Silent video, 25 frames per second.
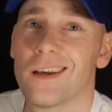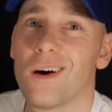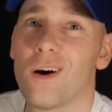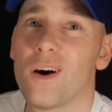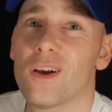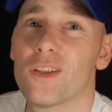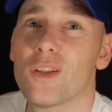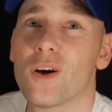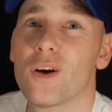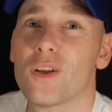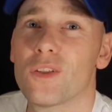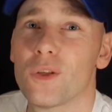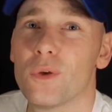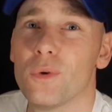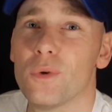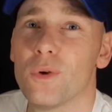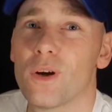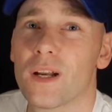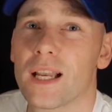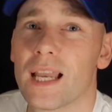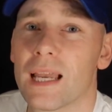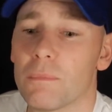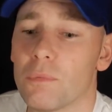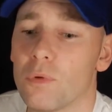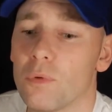I do
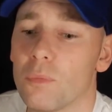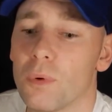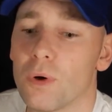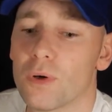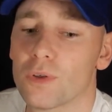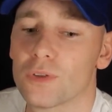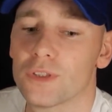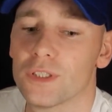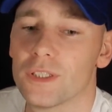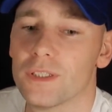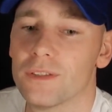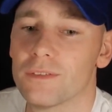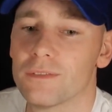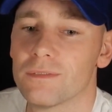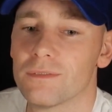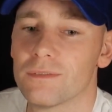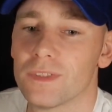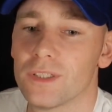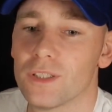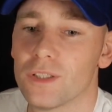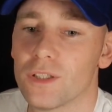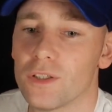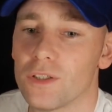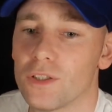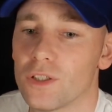like Apple boxing.
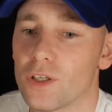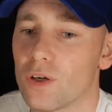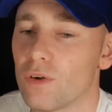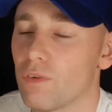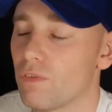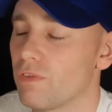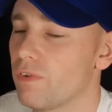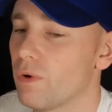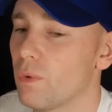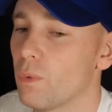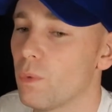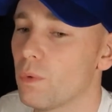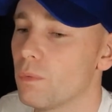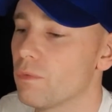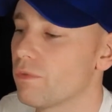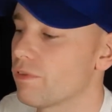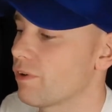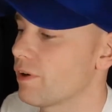You can't fault them